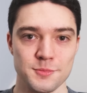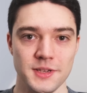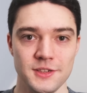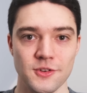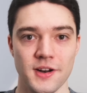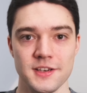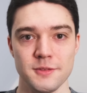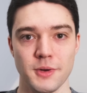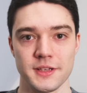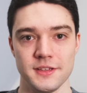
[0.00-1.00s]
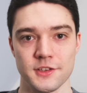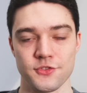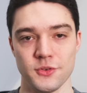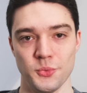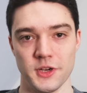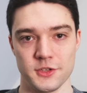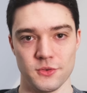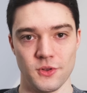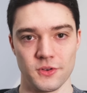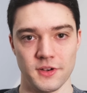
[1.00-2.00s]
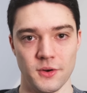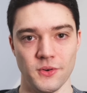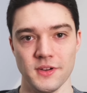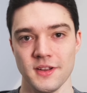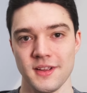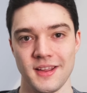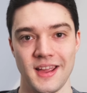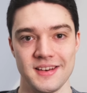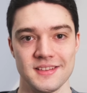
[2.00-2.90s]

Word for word: been grinding my gears for way too long now, and